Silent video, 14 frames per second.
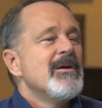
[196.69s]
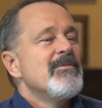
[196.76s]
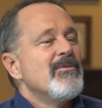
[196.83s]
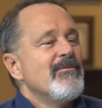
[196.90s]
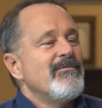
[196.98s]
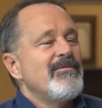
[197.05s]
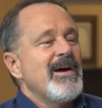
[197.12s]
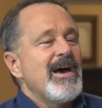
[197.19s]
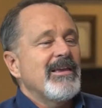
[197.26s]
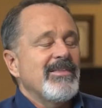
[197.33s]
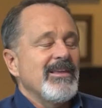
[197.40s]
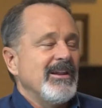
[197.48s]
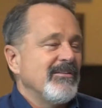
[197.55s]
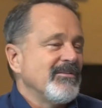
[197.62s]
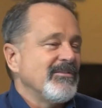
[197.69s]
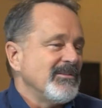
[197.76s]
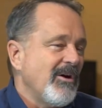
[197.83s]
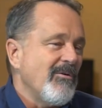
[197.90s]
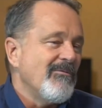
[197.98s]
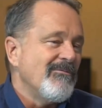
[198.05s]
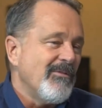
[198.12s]
the fact that it's
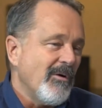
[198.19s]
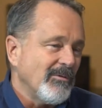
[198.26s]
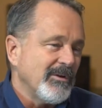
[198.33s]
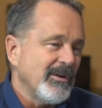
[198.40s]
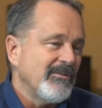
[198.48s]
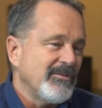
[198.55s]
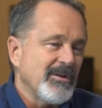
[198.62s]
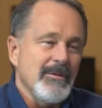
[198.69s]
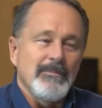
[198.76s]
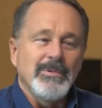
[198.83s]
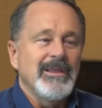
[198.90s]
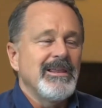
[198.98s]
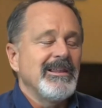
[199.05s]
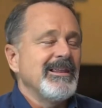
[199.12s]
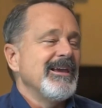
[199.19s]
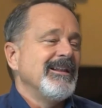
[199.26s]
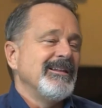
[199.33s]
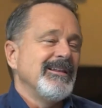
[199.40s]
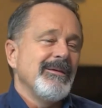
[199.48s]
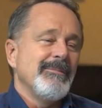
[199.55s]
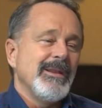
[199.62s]
low voltage completely
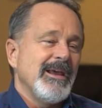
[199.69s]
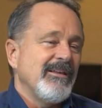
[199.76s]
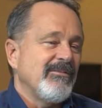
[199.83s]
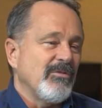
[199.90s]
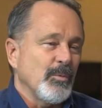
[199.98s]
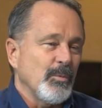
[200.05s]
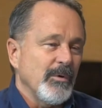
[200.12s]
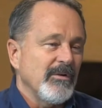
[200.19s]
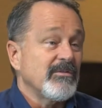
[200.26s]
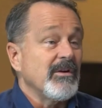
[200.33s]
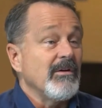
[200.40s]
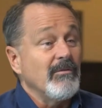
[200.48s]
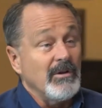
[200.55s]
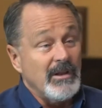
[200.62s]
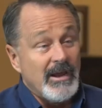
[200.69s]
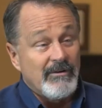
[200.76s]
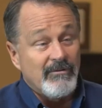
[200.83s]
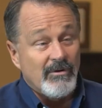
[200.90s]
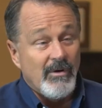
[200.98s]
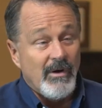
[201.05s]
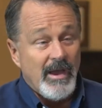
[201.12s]
eliminates the risk of
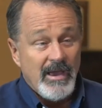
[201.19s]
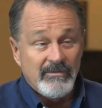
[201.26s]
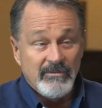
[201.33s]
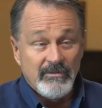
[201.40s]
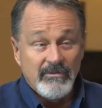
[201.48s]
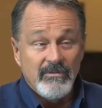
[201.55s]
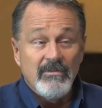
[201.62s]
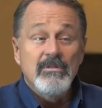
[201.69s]
electrical hazards